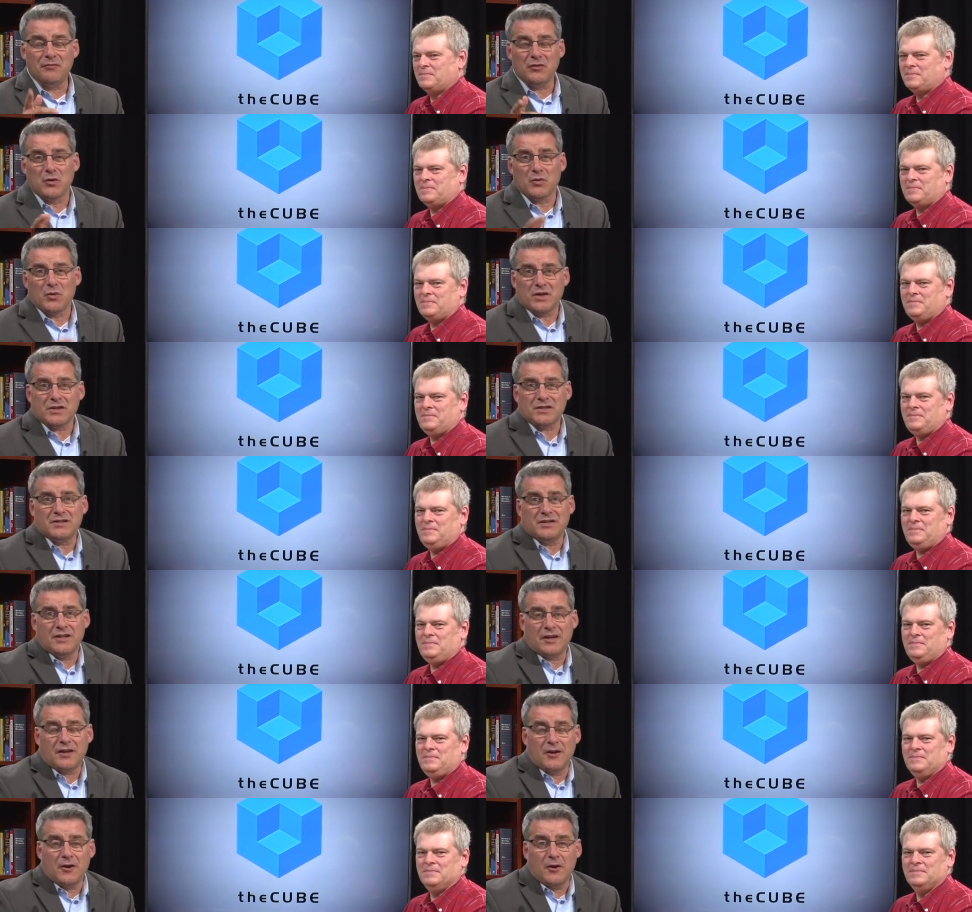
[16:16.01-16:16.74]
Speaker 1: You're watching
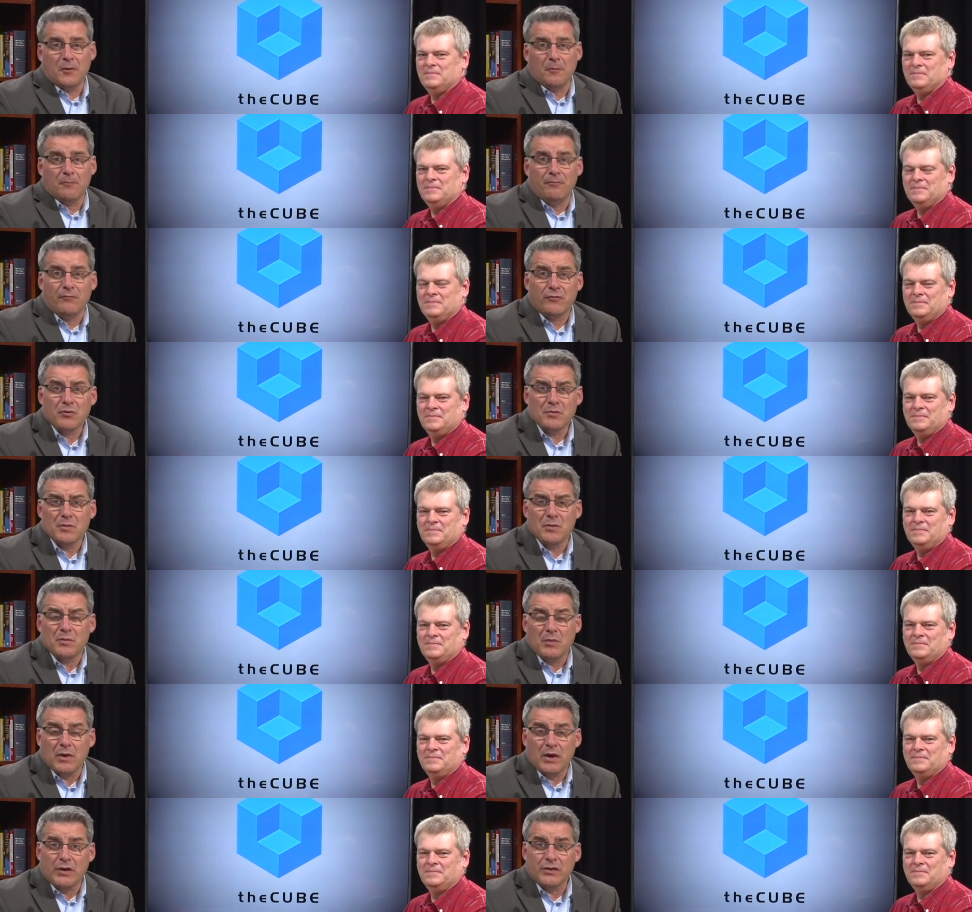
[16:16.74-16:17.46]
theCUBE from the
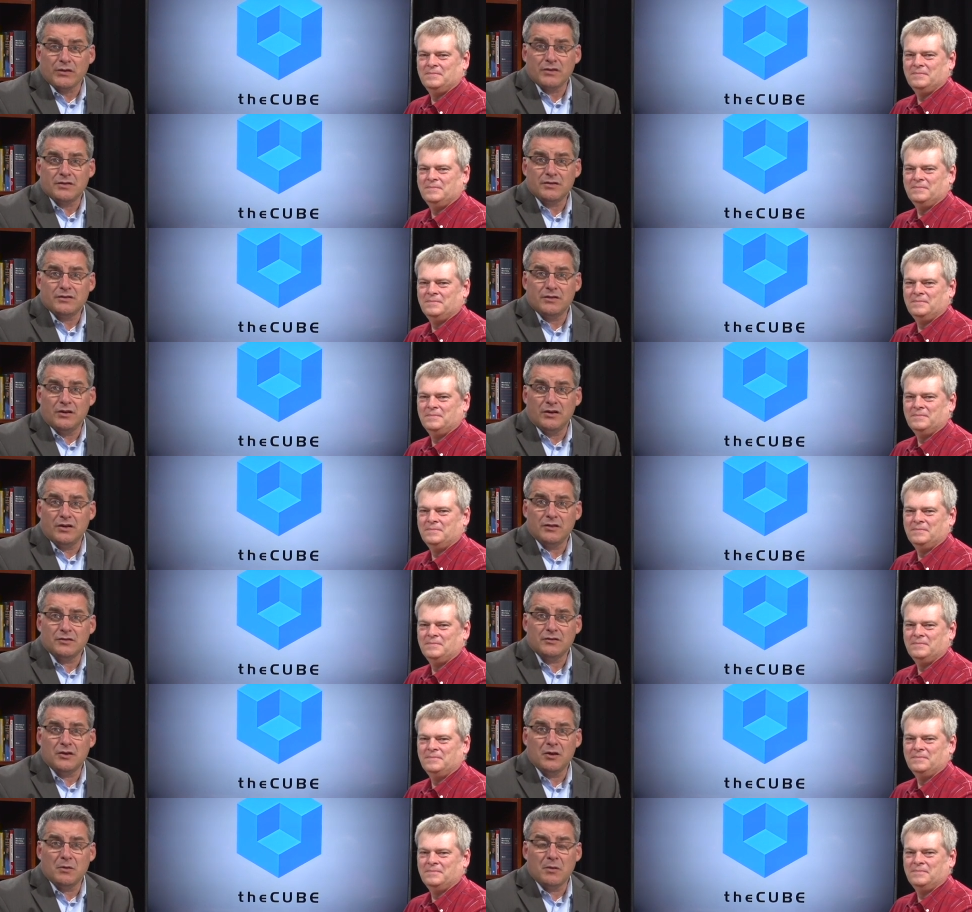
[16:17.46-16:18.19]
Palo Alto
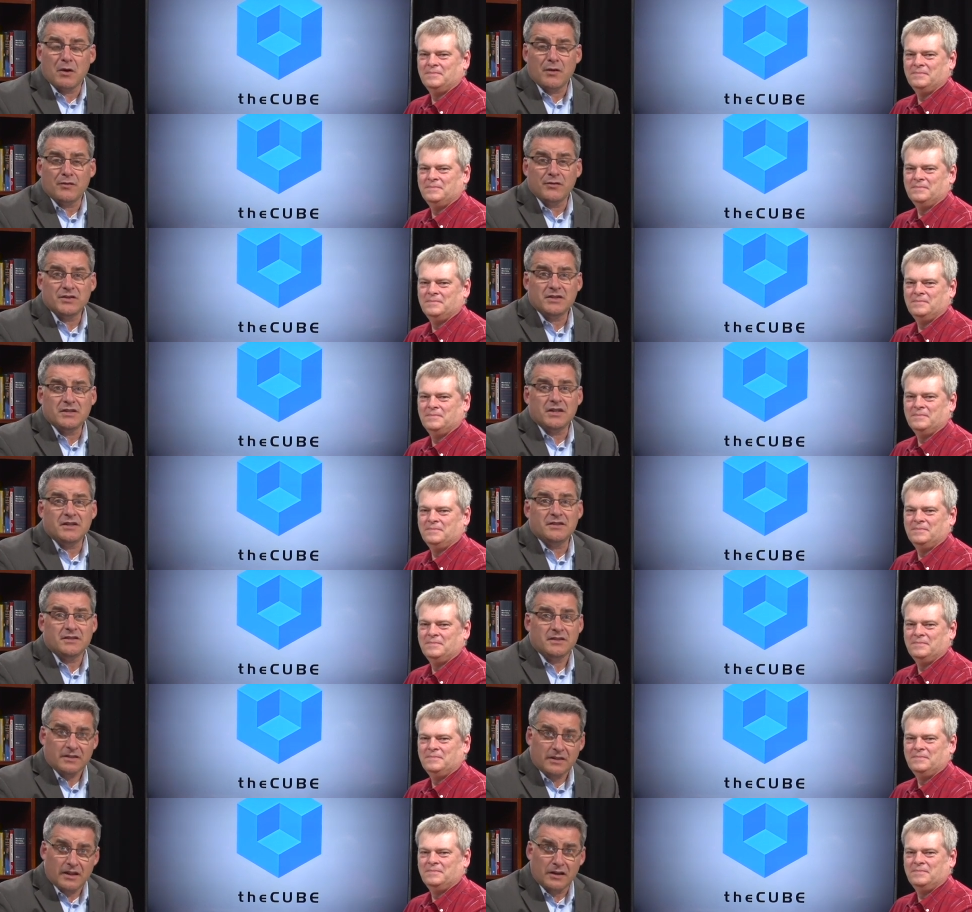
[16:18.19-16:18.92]
Studios, CUBE
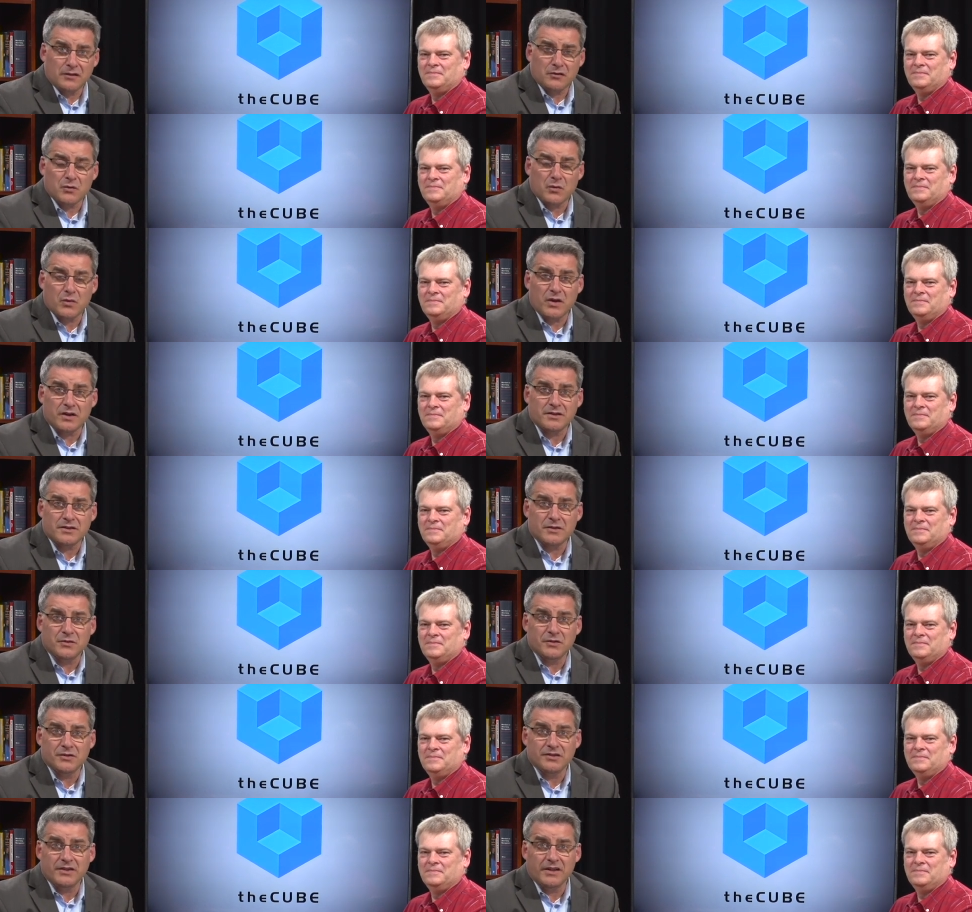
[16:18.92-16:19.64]
Conversation. Thanks for watching,
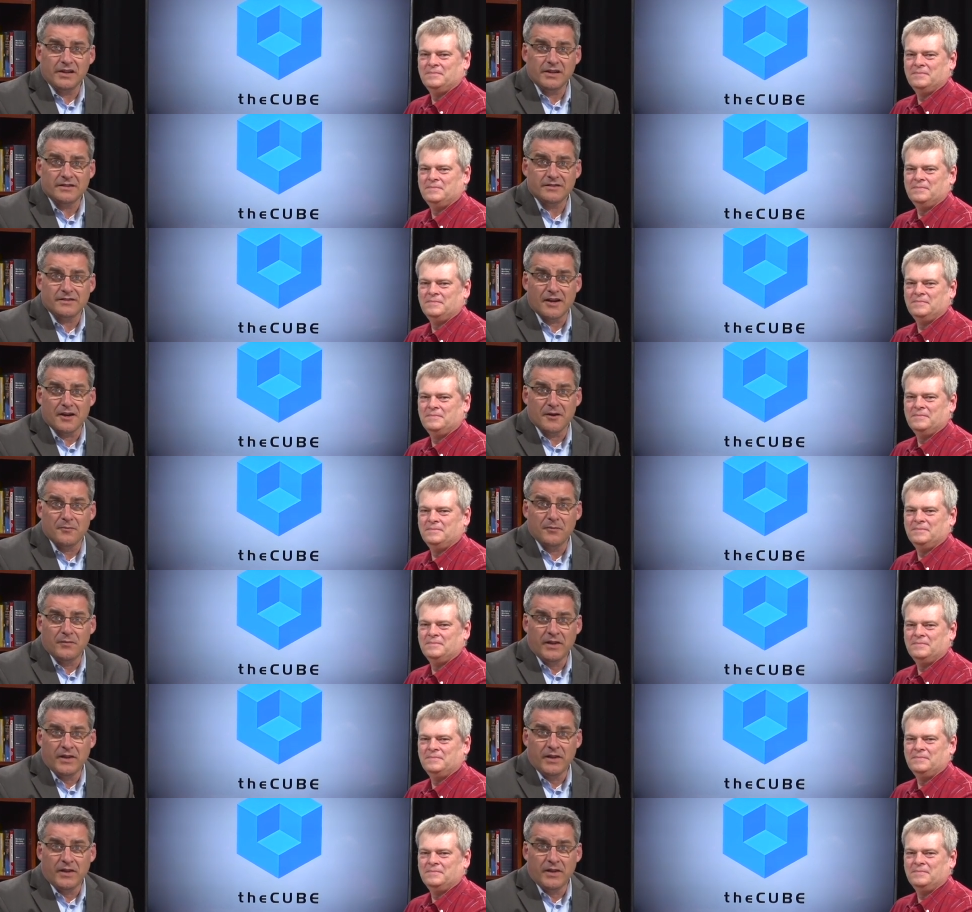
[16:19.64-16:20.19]
we'll see you next time.